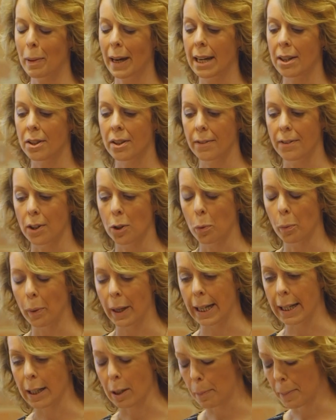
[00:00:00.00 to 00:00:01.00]
page of your
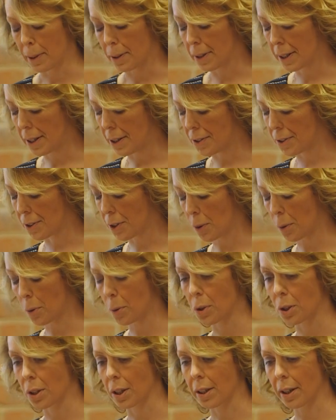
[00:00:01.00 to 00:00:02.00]
workbook is called the